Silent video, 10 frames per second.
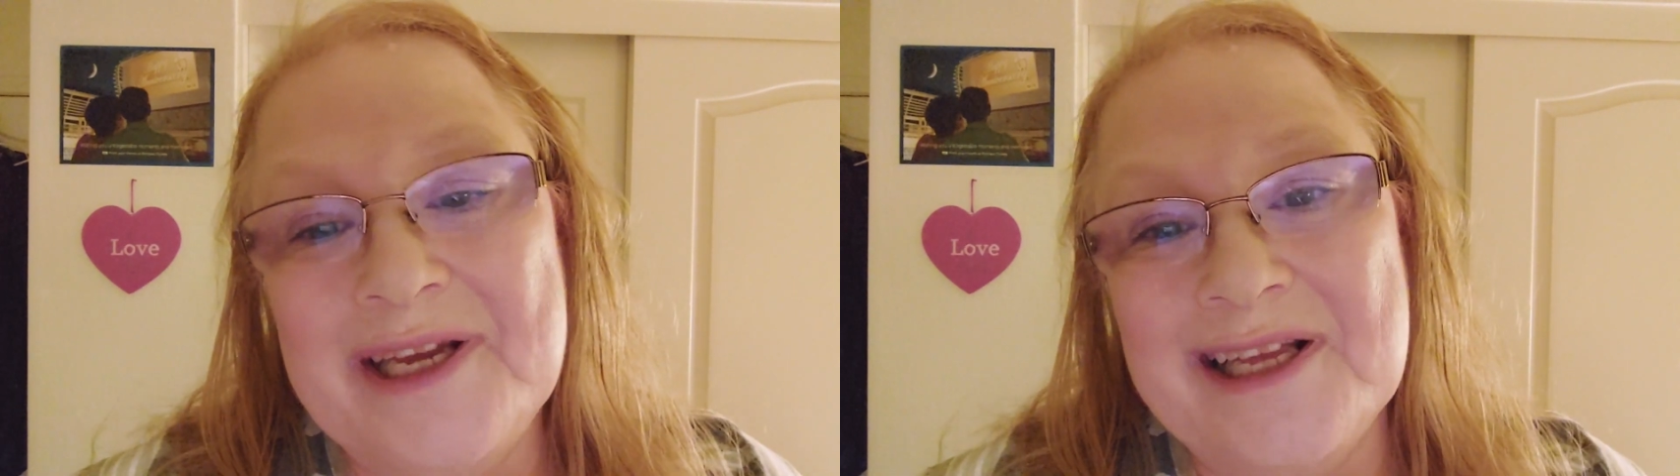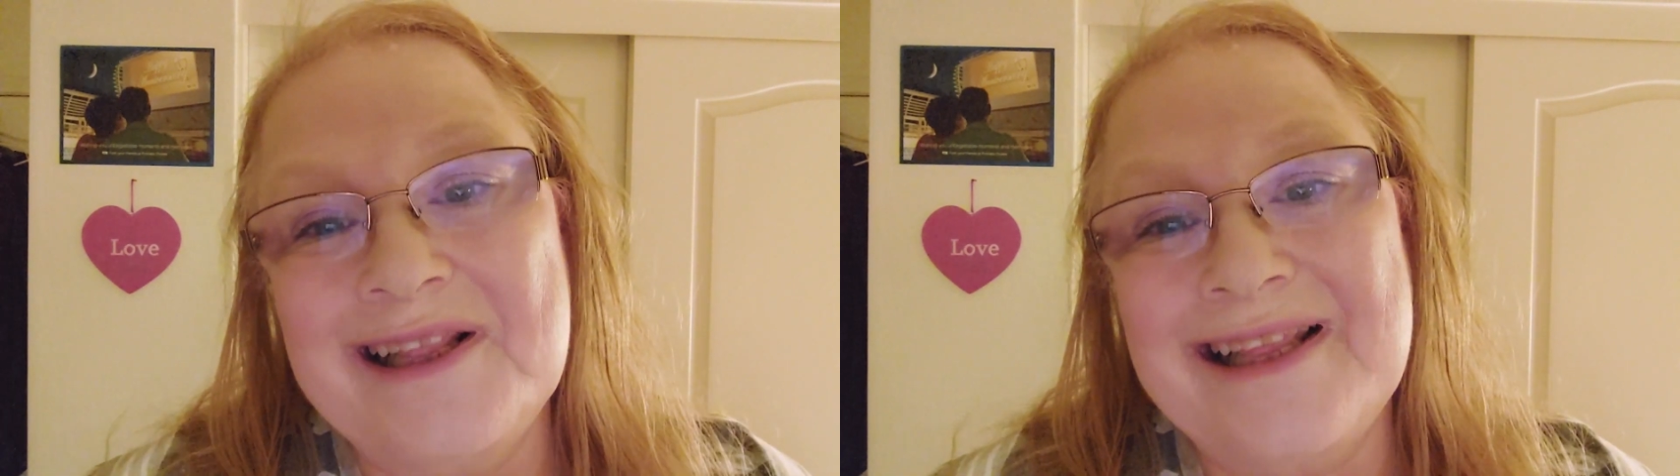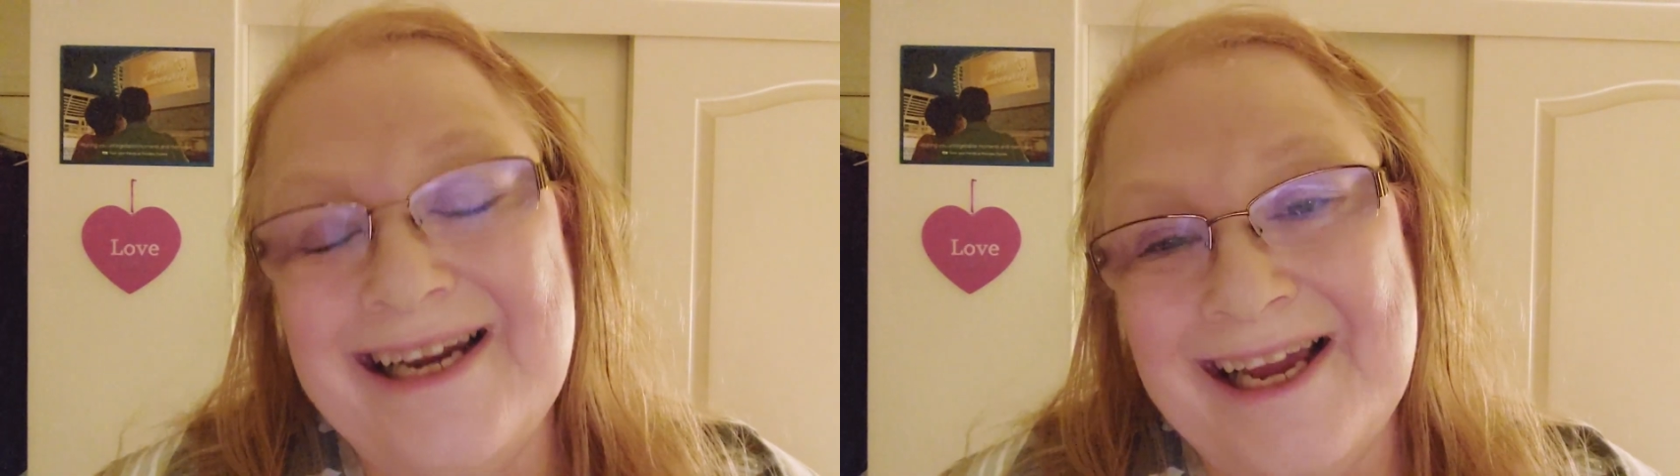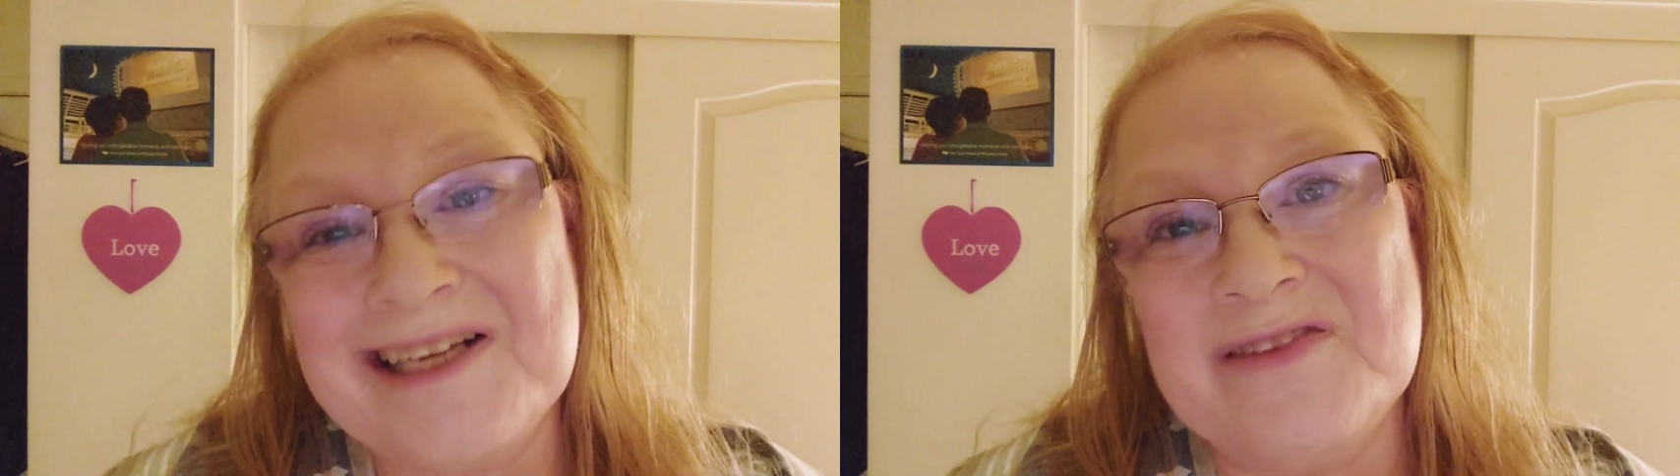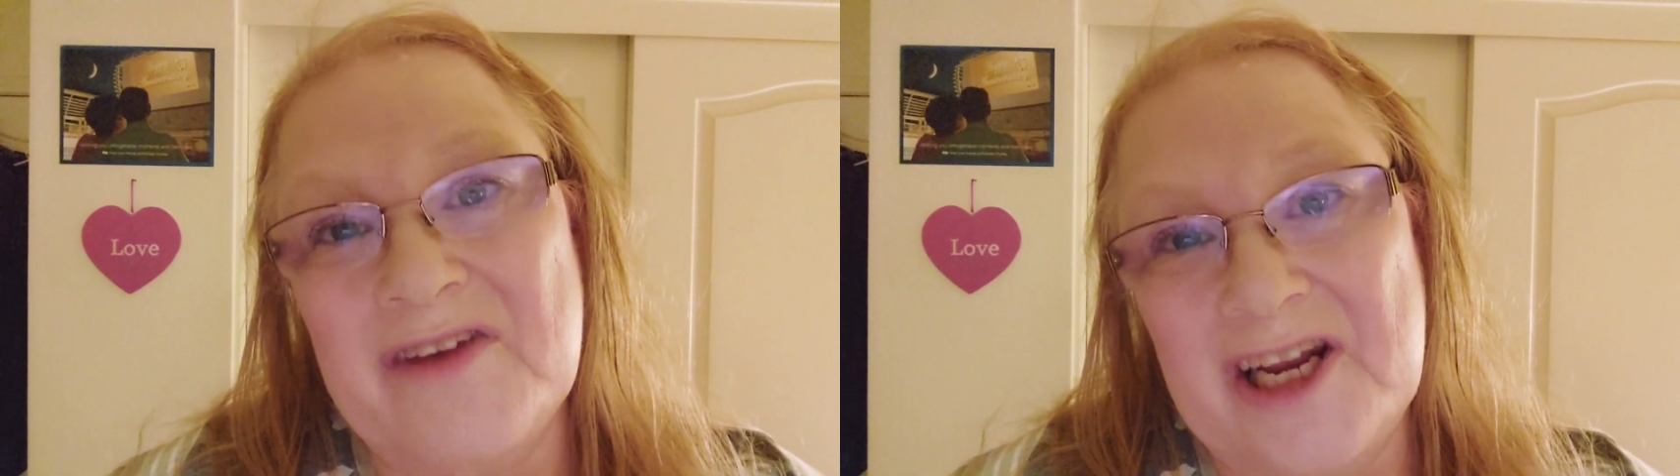in the
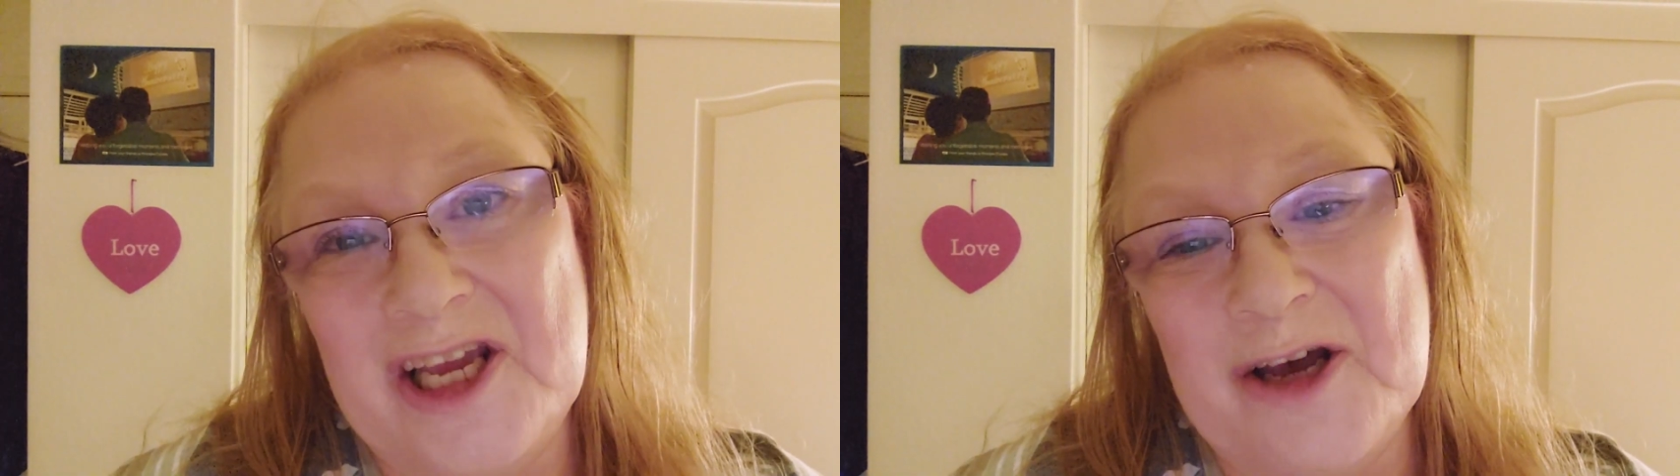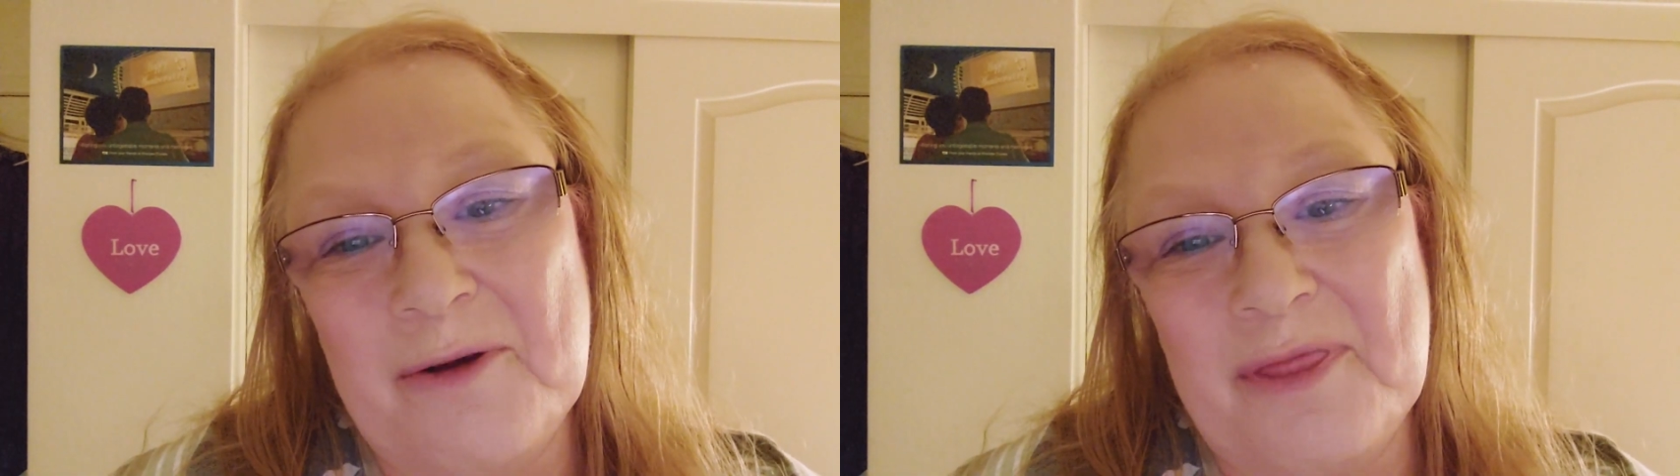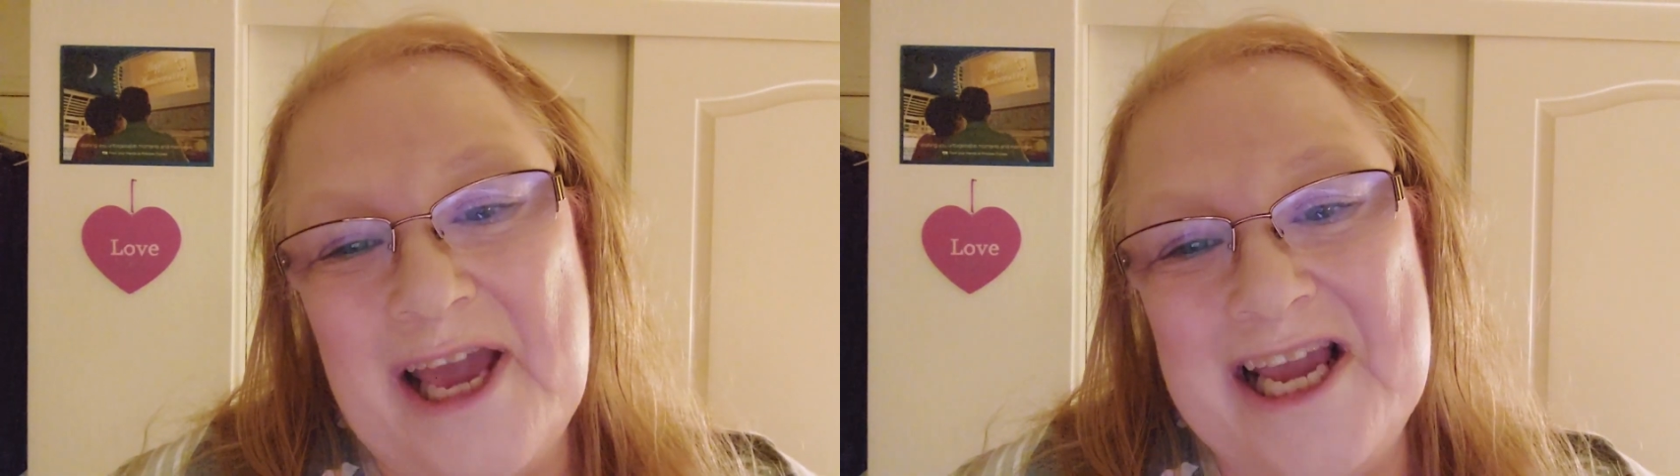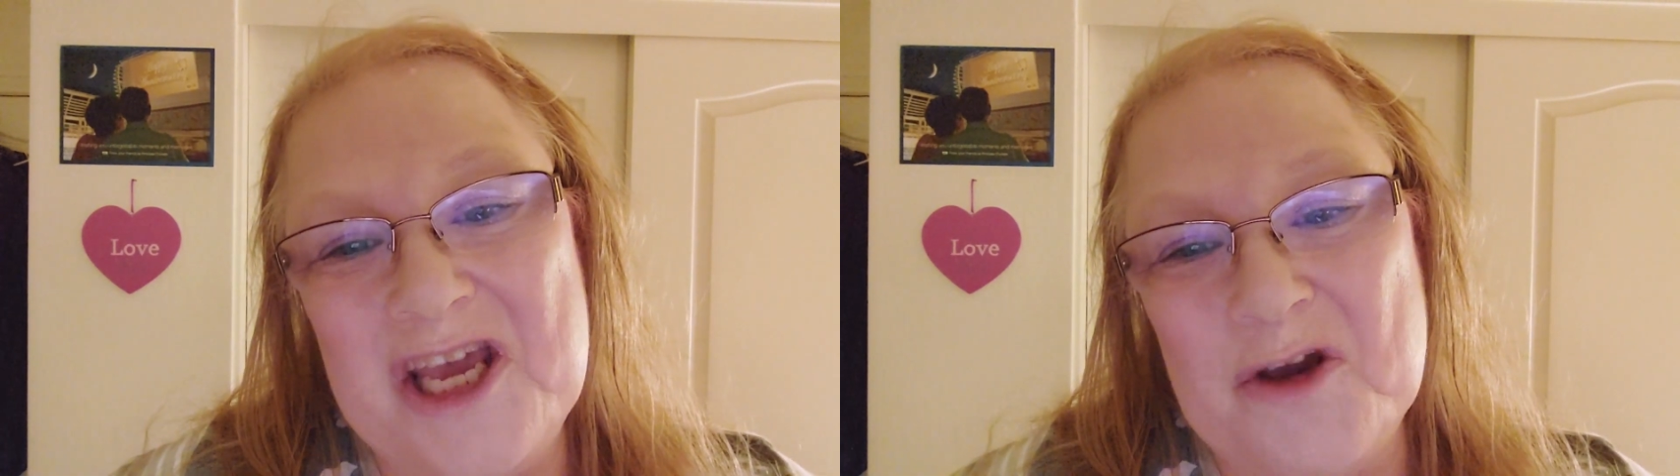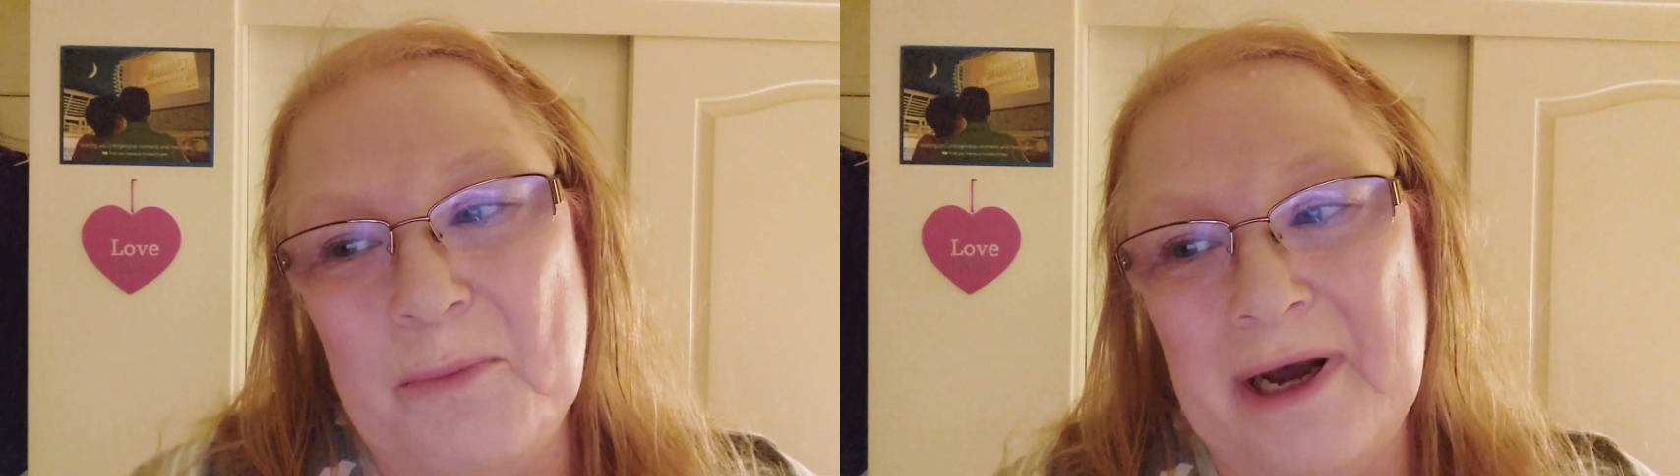next video.
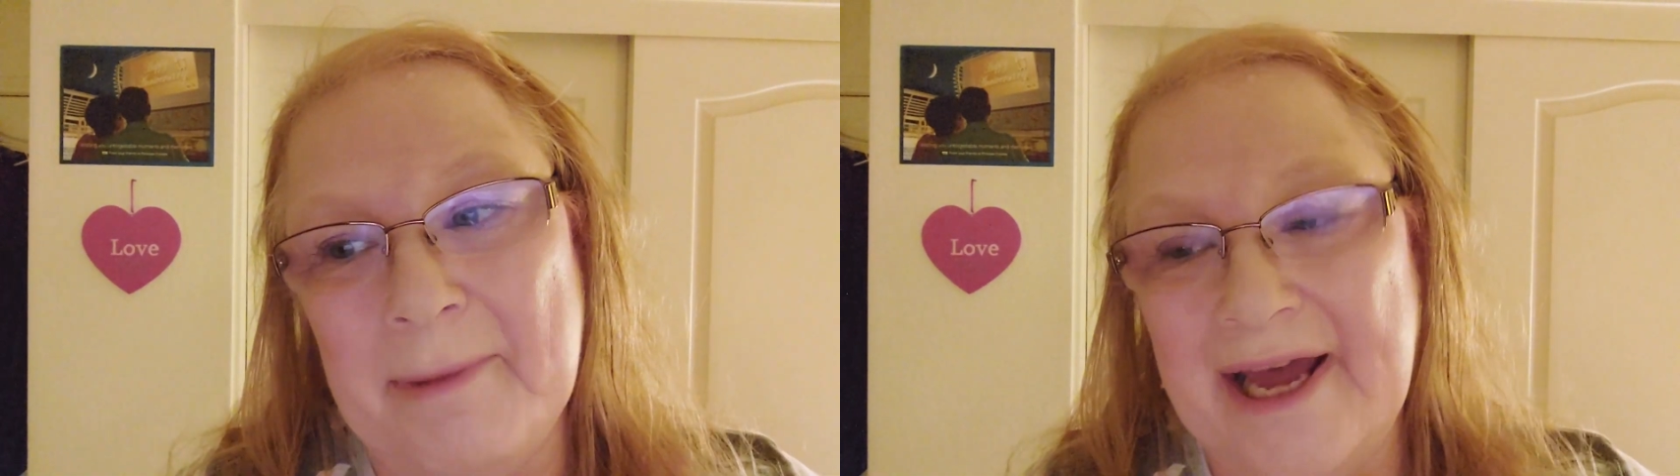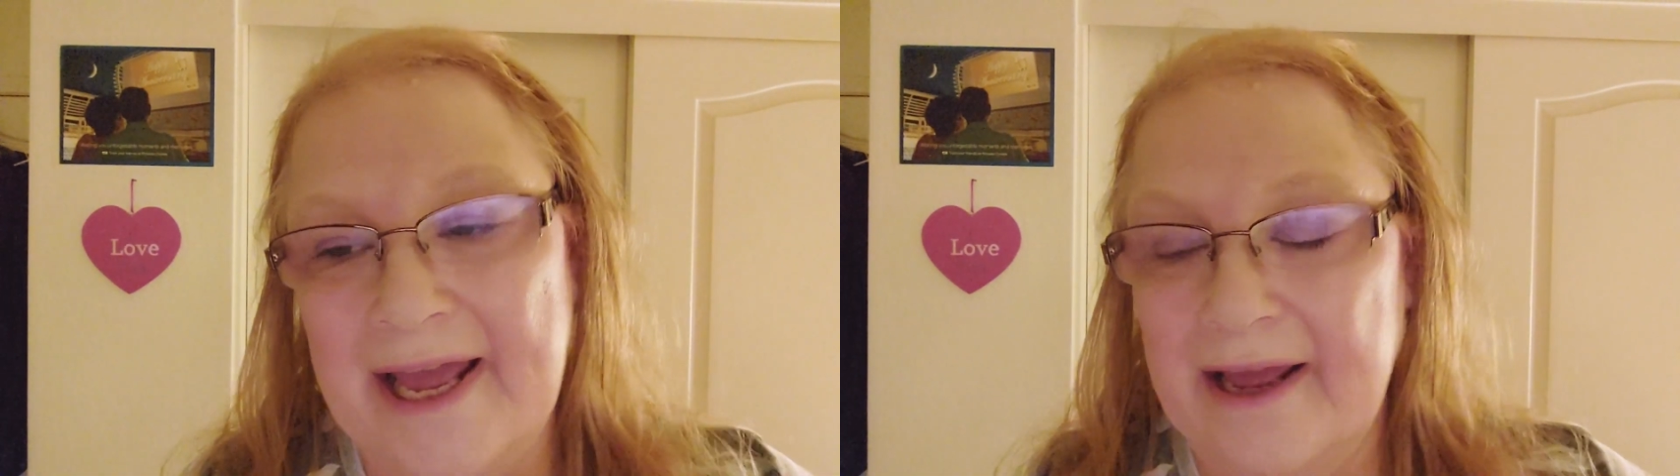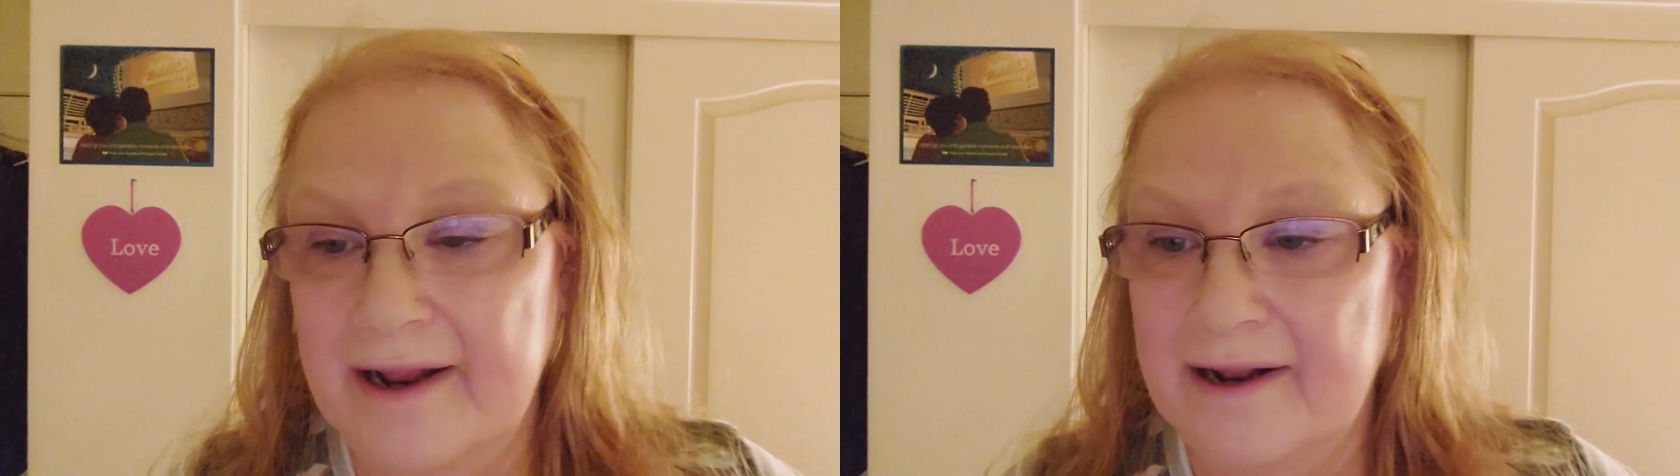Thank you. Bye-bye.